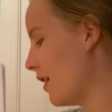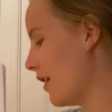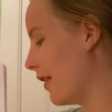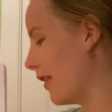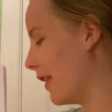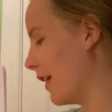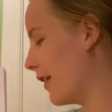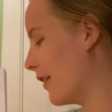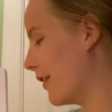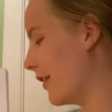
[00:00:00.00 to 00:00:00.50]

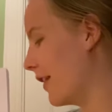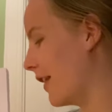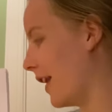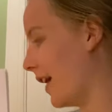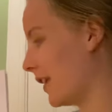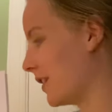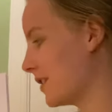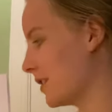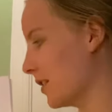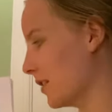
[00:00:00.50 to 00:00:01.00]
Their
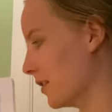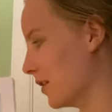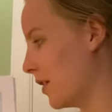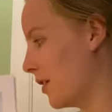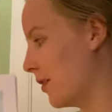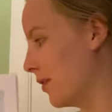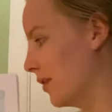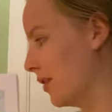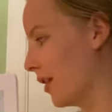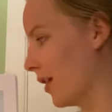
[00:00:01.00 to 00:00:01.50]
necks
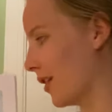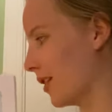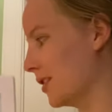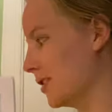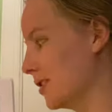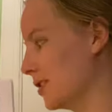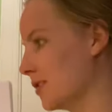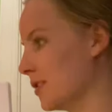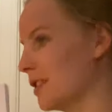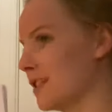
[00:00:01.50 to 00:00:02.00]
alone are
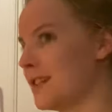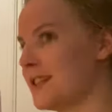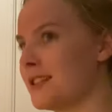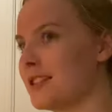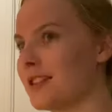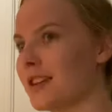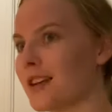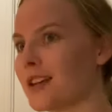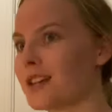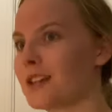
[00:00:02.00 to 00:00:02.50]
usually
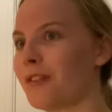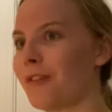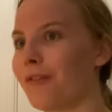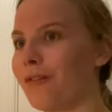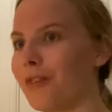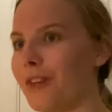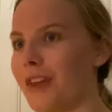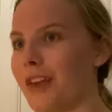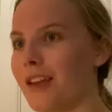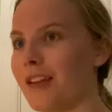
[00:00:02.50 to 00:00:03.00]
6
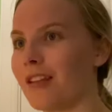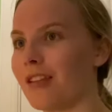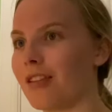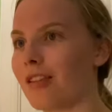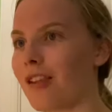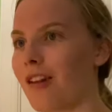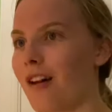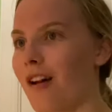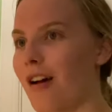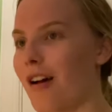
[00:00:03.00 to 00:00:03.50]
feet
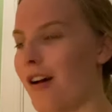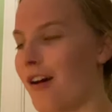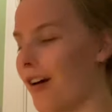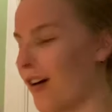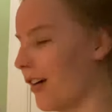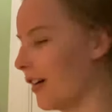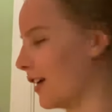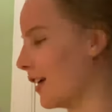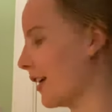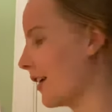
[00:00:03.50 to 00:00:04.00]

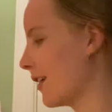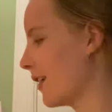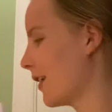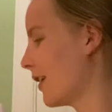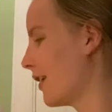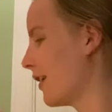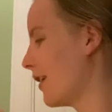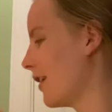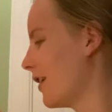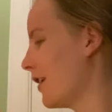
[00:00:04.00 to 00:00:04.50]
long.
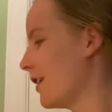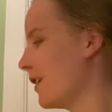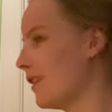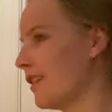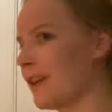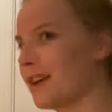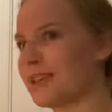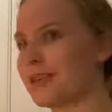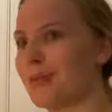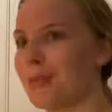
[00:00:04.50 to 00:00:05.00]

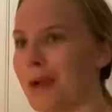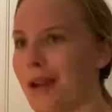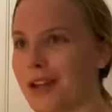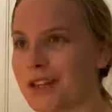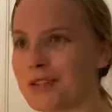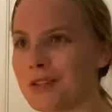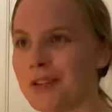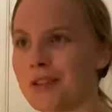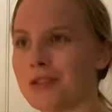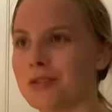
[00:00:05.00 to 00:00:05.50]
You guys
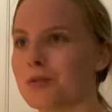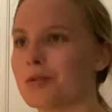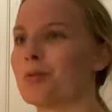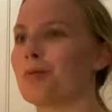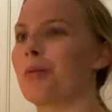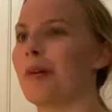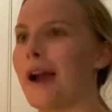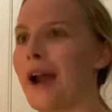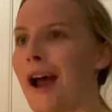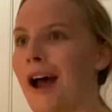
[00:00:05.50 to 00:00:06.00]
imagine a
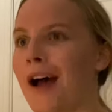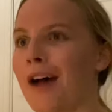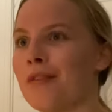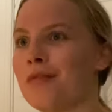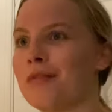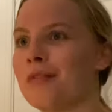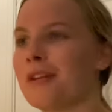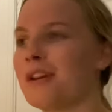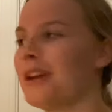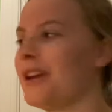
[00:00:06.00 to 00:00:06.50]

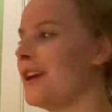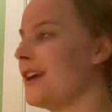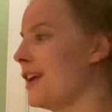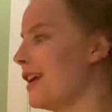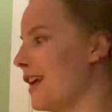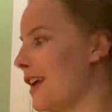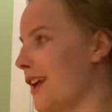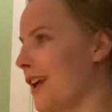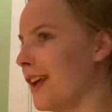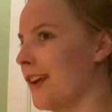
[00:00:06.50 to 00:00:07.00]
giraffe
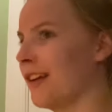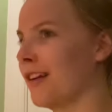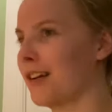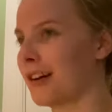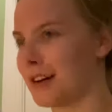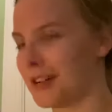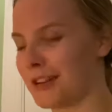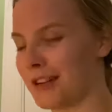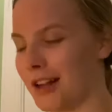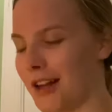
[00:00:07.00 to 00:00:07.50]
in
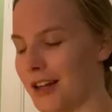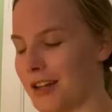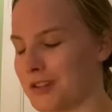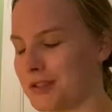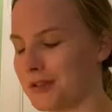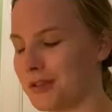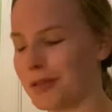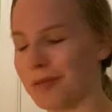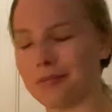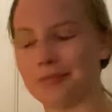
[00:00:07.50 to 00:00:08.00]
our
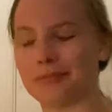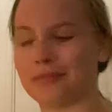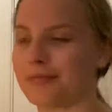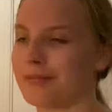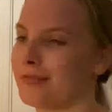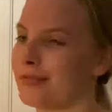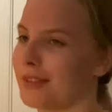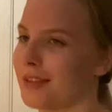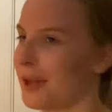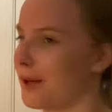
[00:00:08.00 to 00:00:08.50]
classroom?
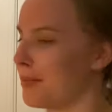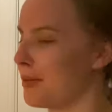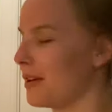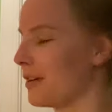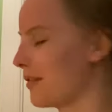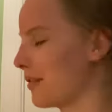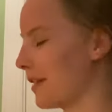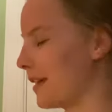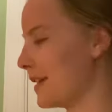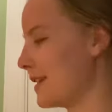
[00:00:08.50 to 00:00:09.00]
That'd be
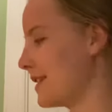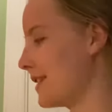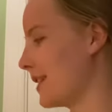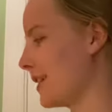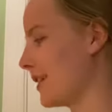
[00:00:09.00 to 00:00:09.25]
crazy.